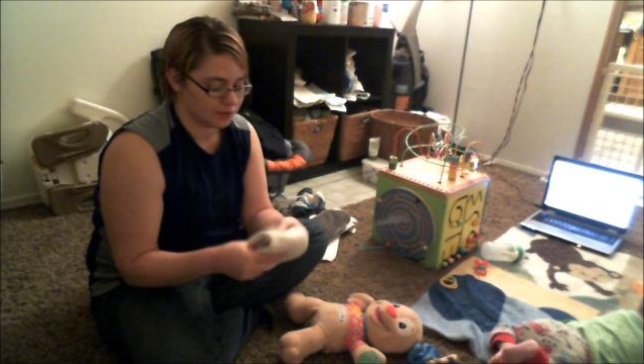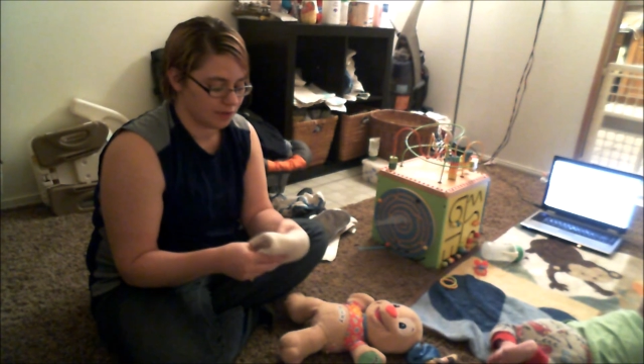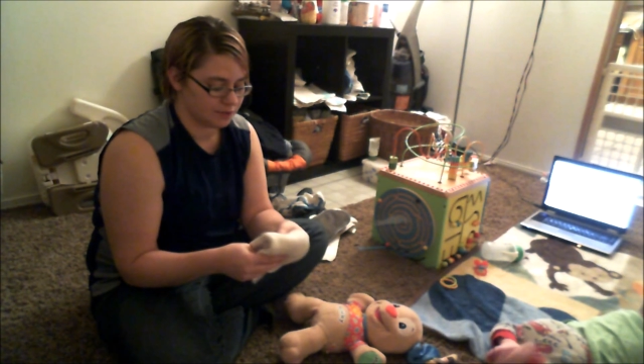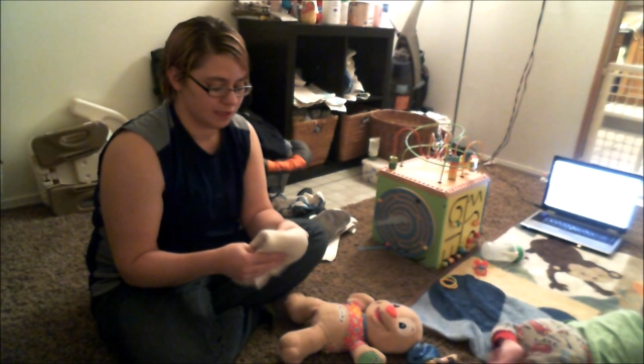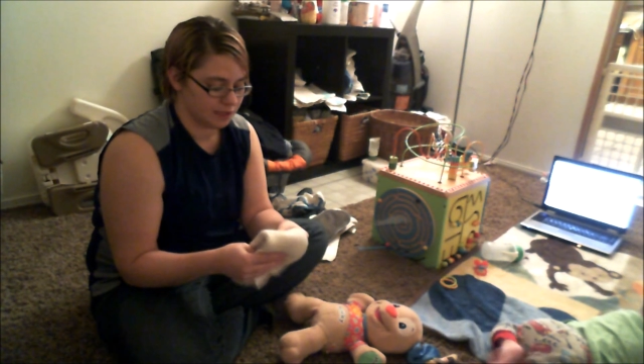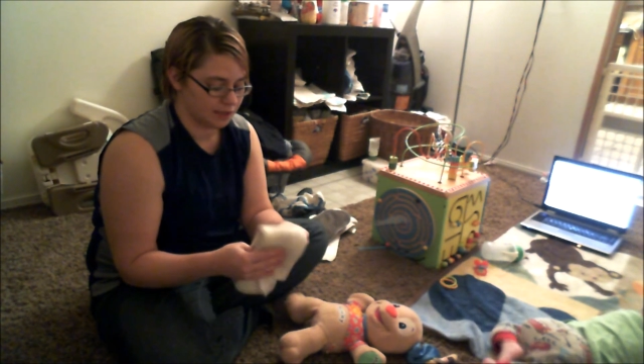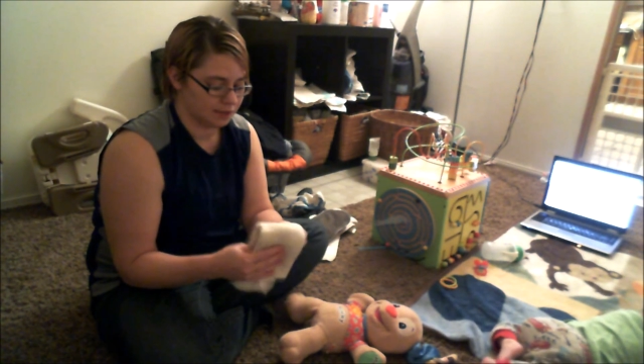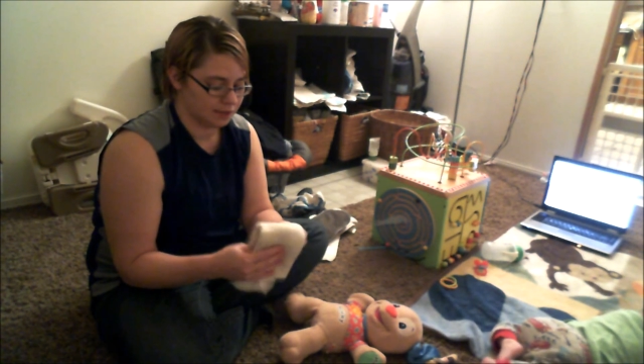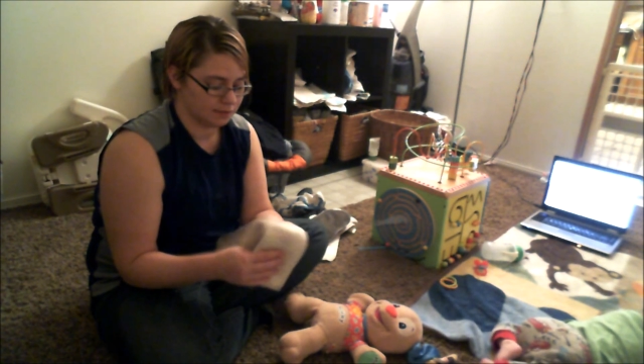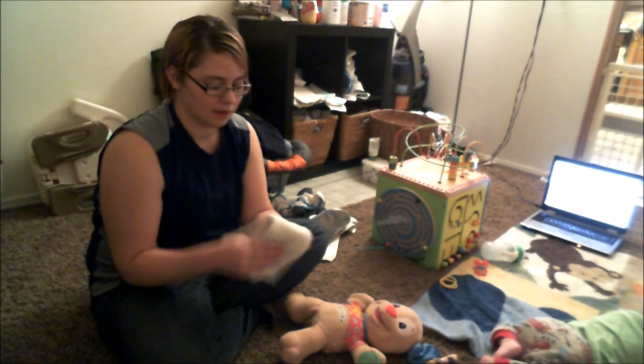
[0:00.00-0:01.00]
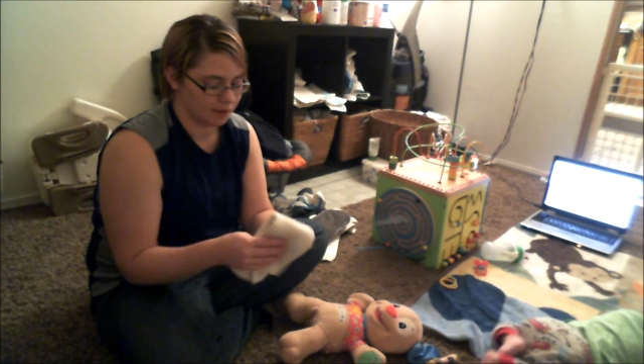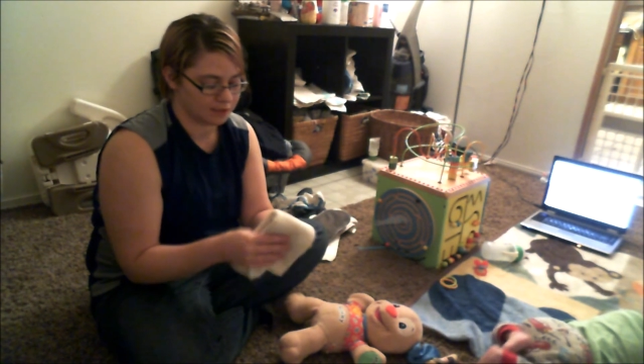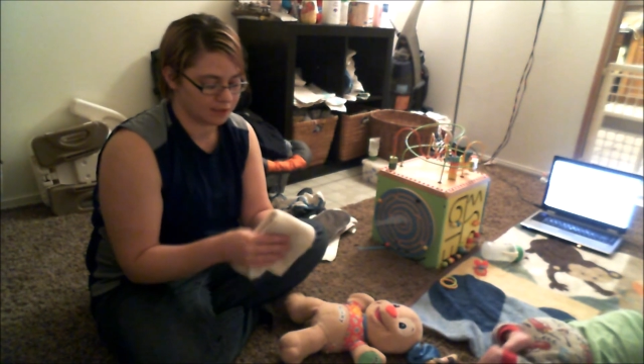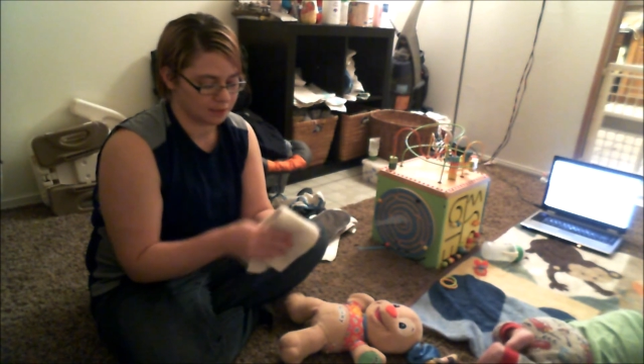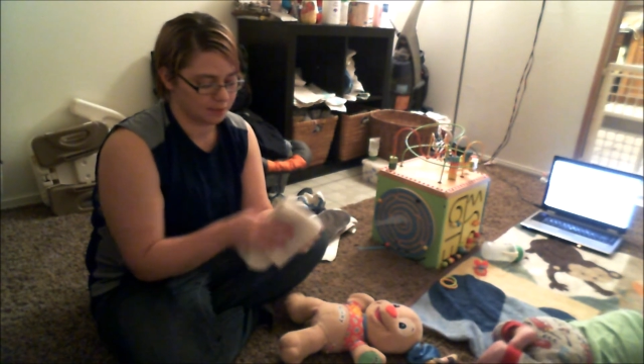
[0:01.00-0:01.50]
I've seen
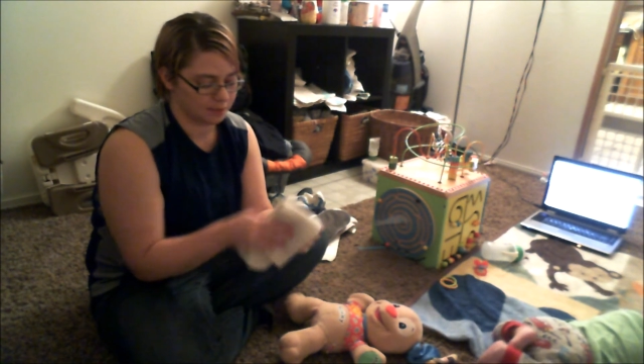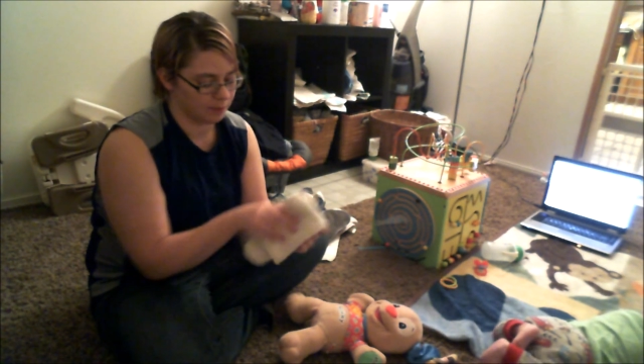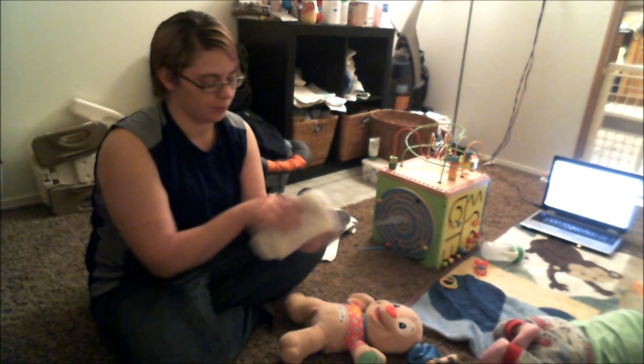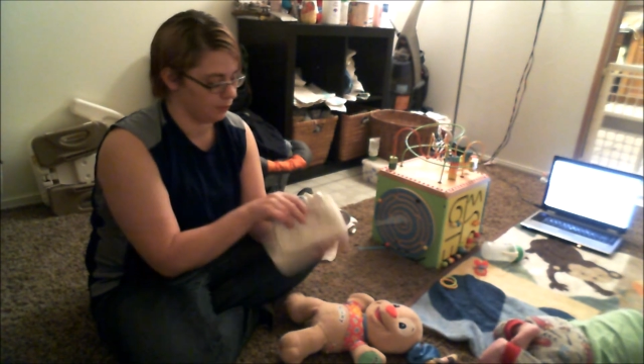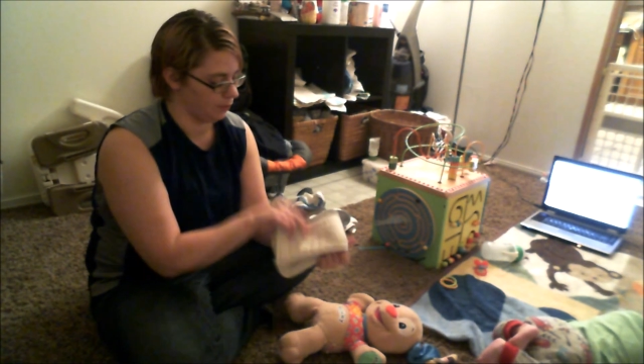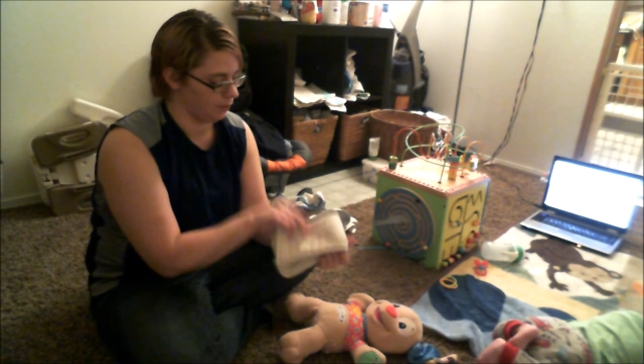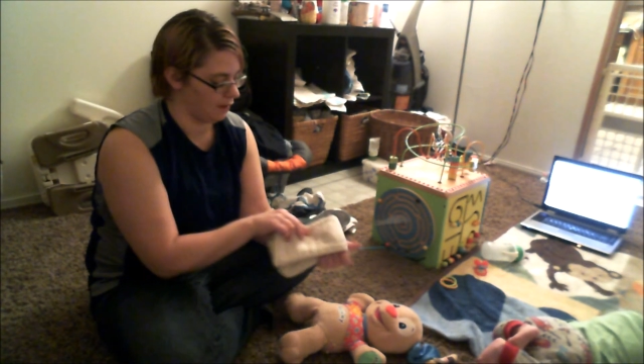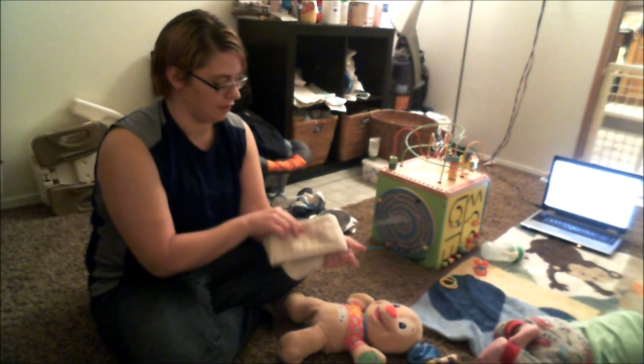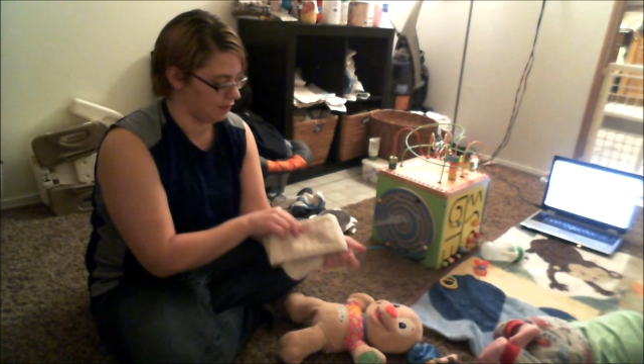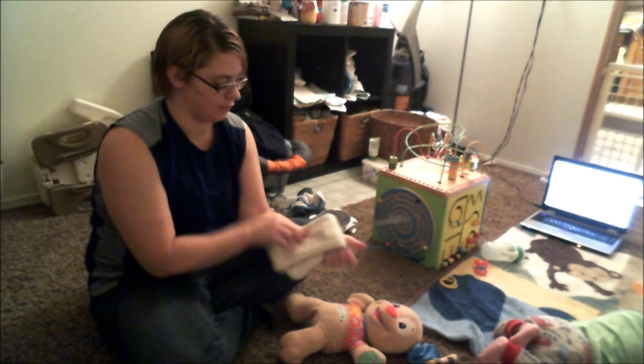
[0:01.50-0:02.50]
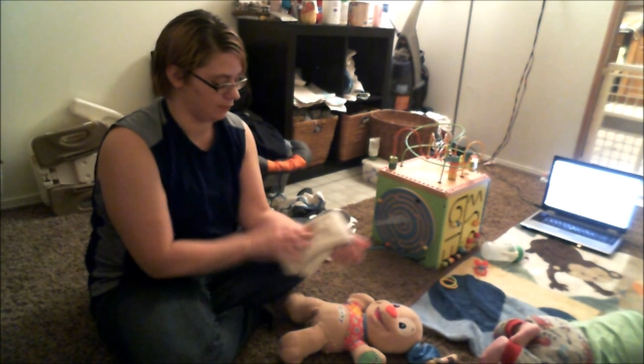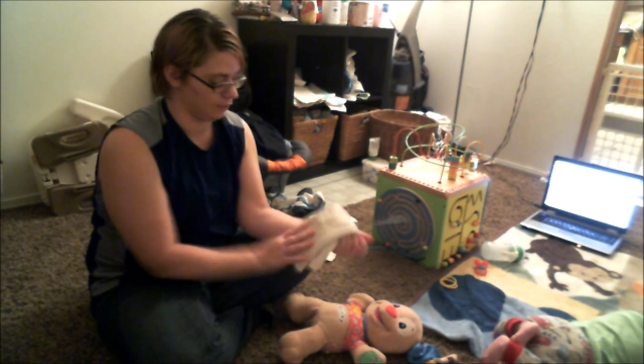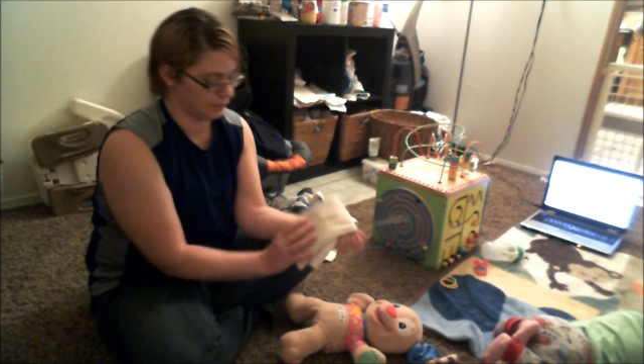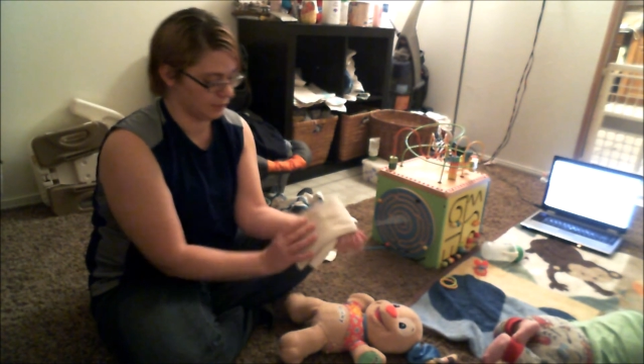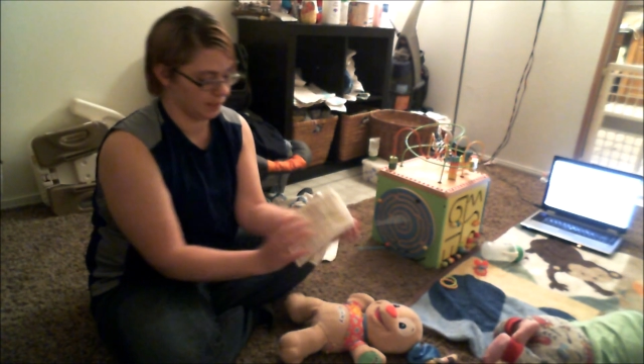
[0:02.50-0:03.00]
people who have either
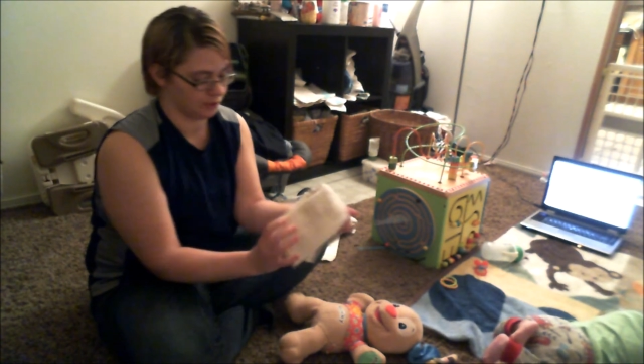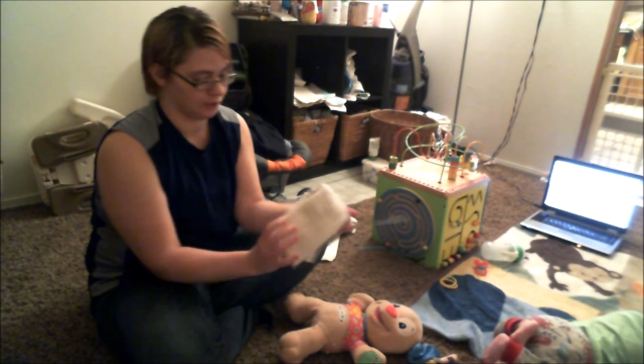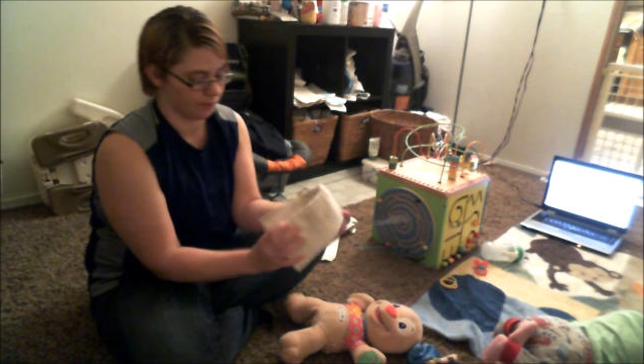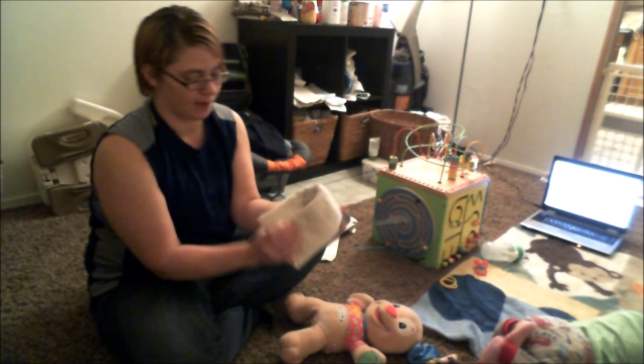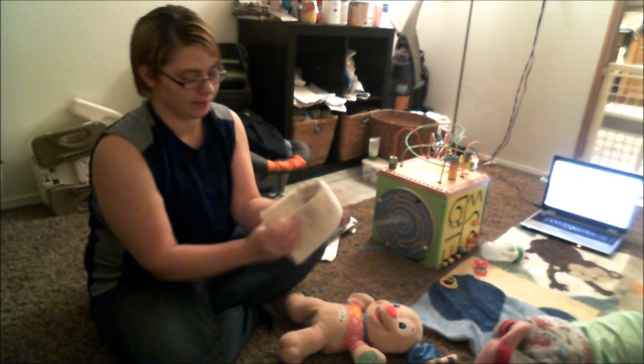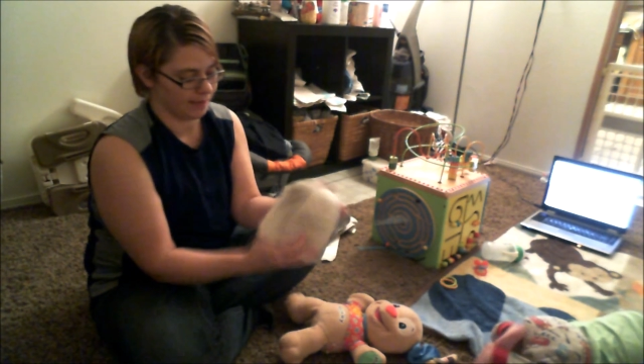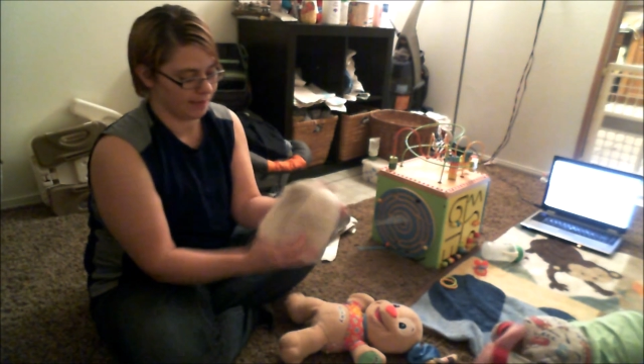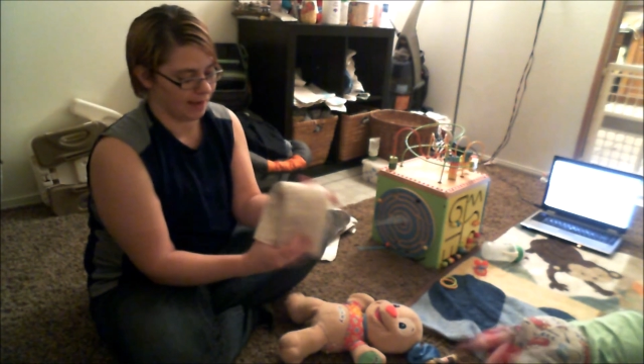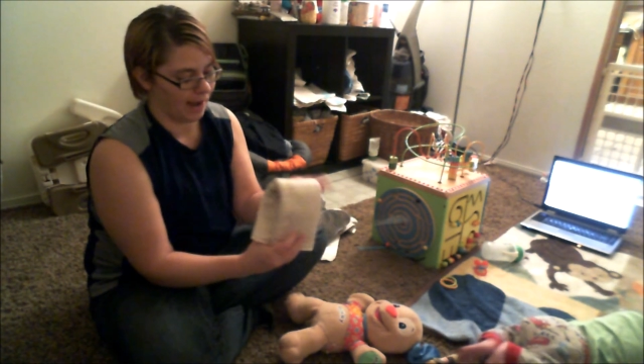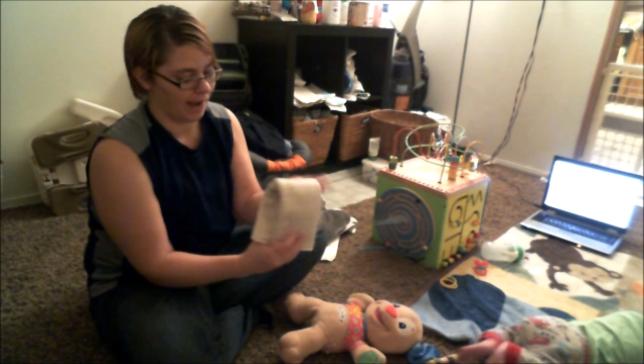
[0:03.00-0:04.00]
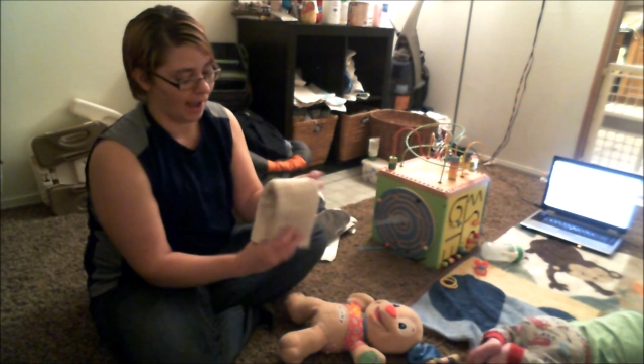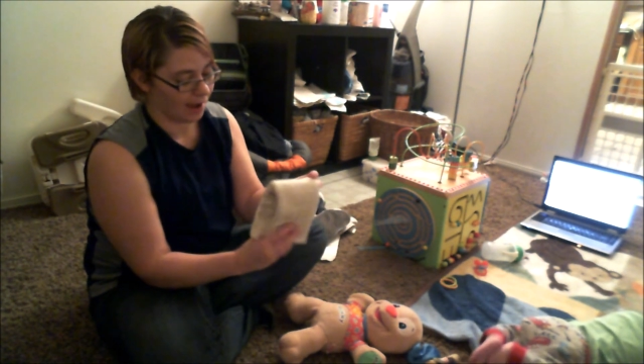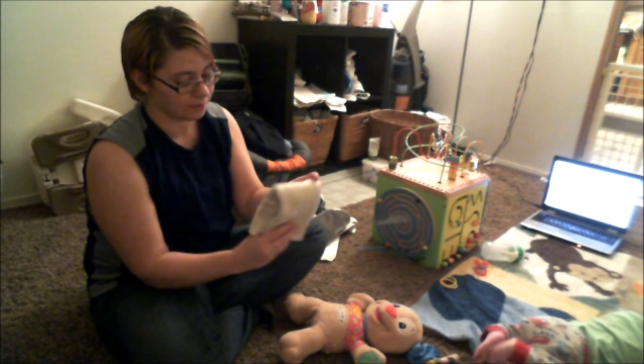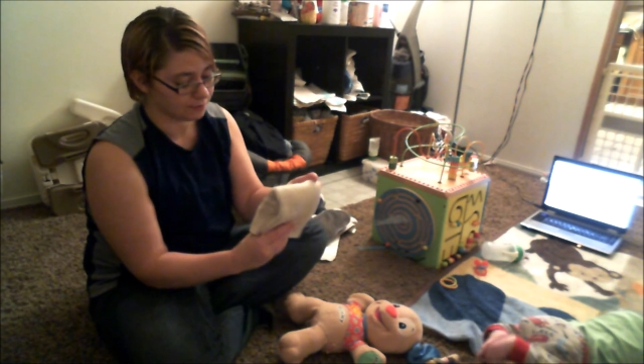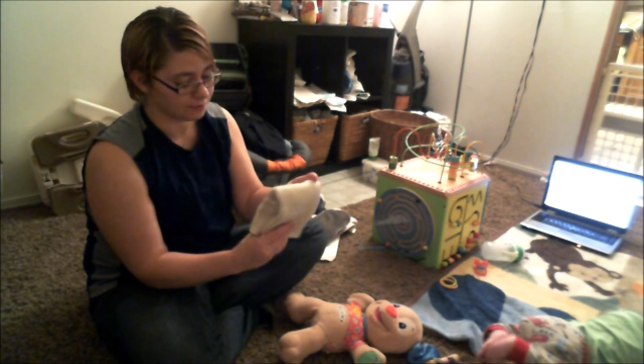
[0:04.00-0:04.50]
folded it directly in
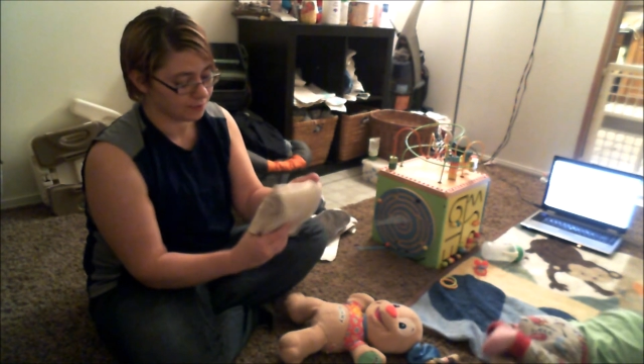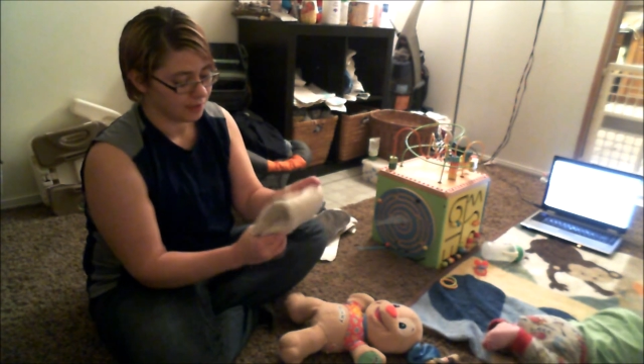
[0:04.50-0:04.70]
half